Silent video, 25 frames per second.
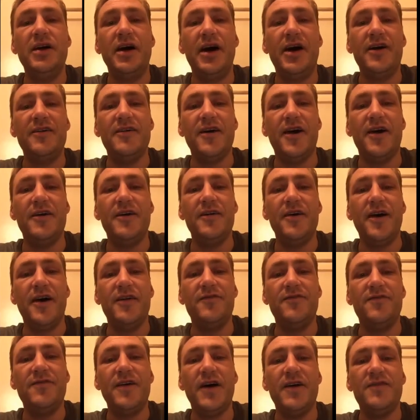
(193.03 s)

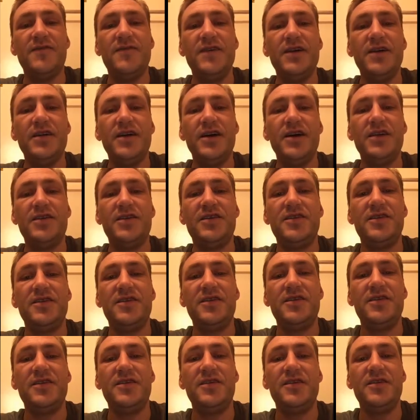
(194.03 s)
I feel like
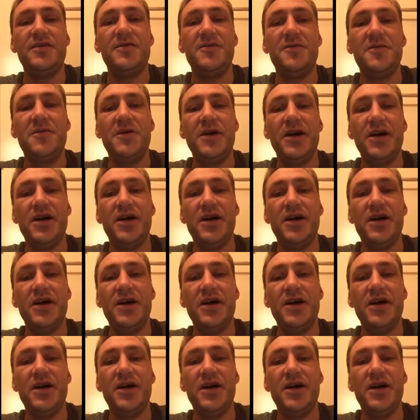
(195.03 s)
they're